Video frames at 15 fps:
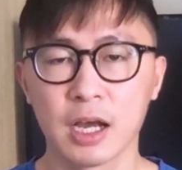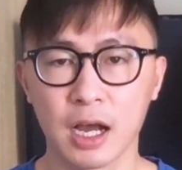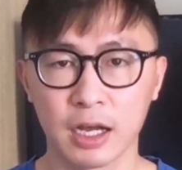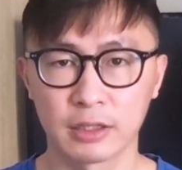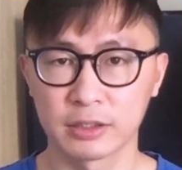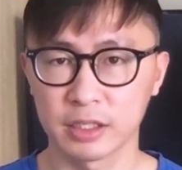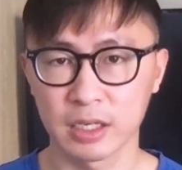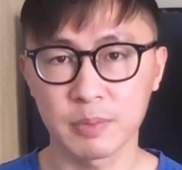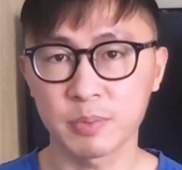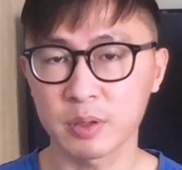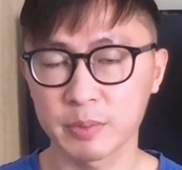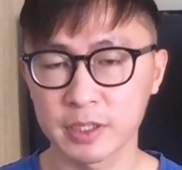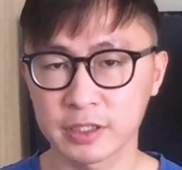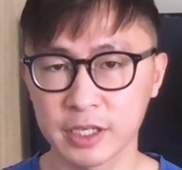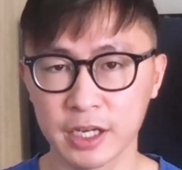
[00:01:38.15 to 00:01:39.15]
on the
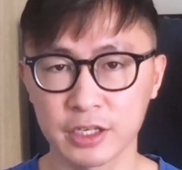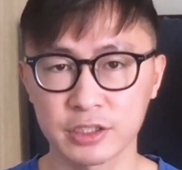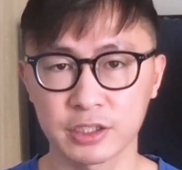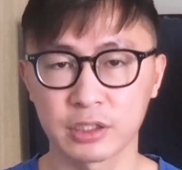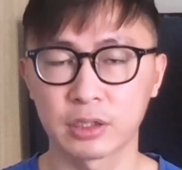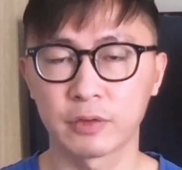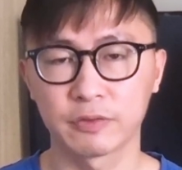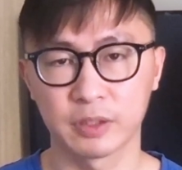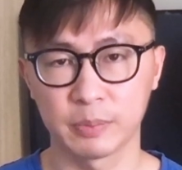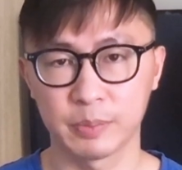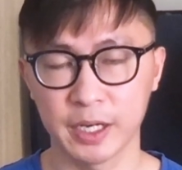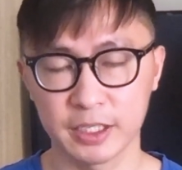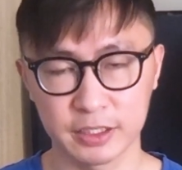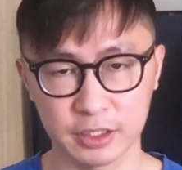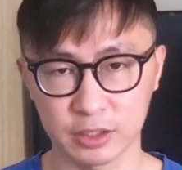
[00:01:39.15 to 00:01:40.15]
implementation of the
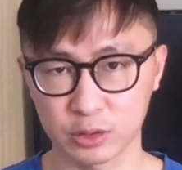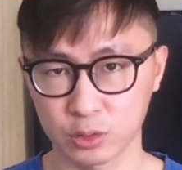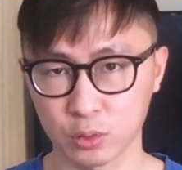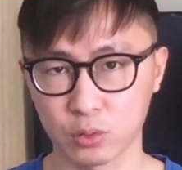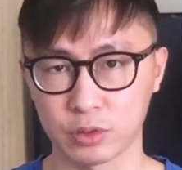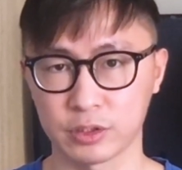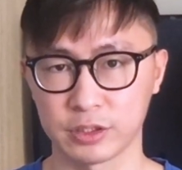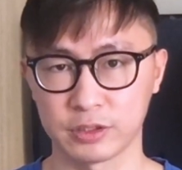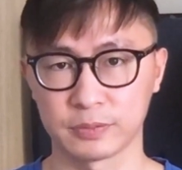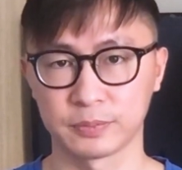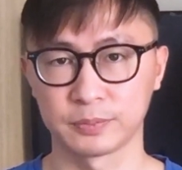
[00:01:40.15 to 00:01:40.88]
paging source.